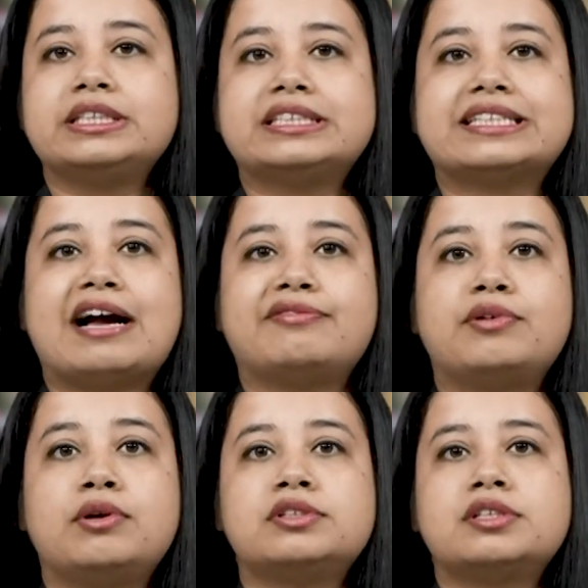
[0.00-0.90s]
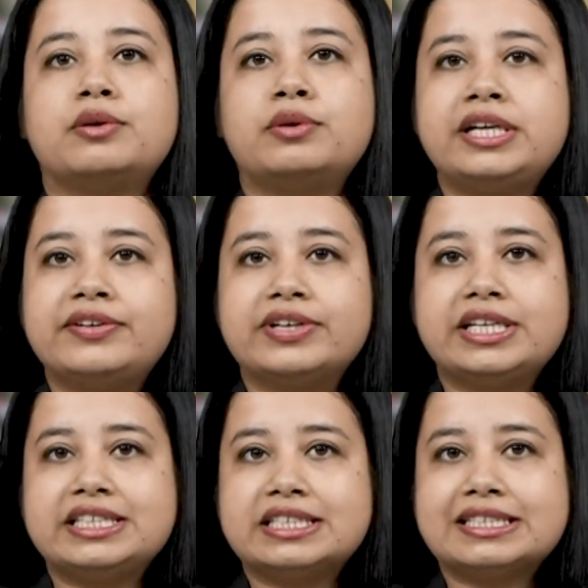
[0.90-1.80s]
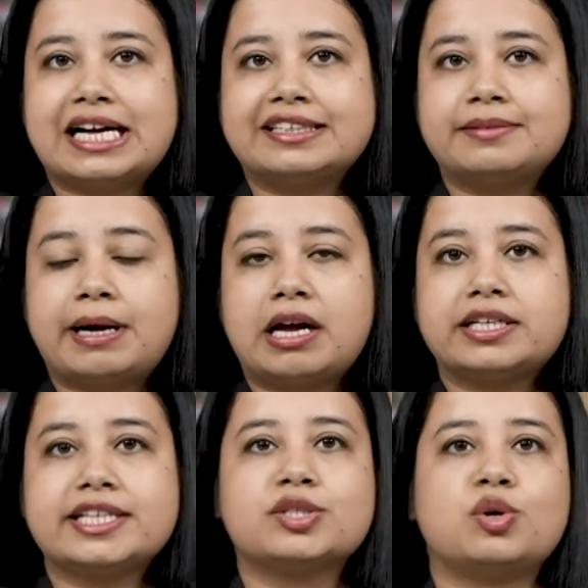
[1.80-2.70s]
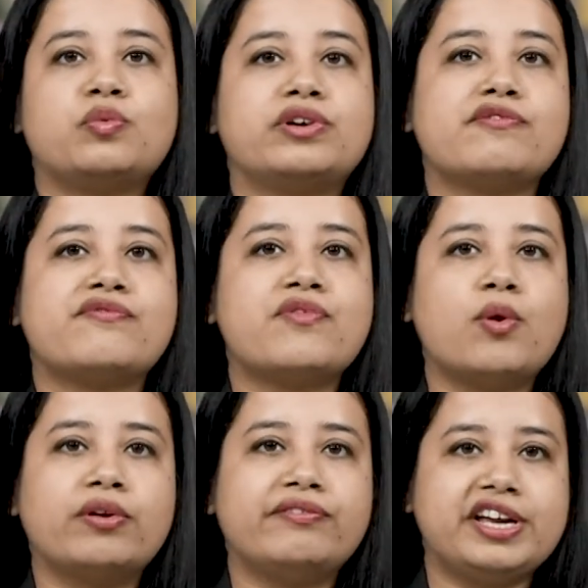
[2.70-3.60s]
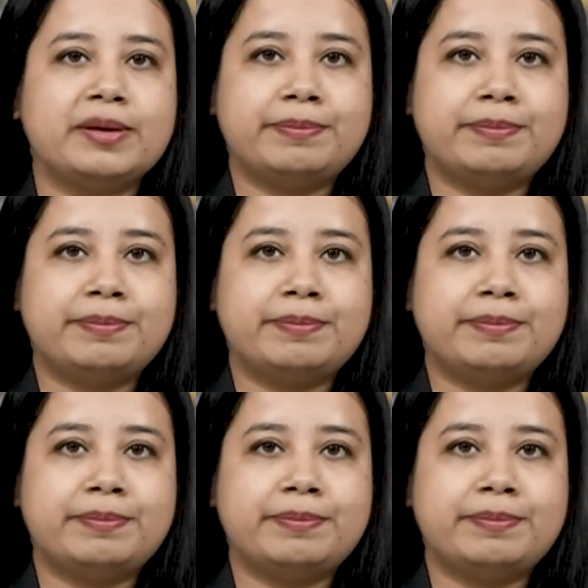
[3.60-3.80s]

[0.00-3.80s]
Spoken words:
the scaffold slowly releases antibiotics over a four-week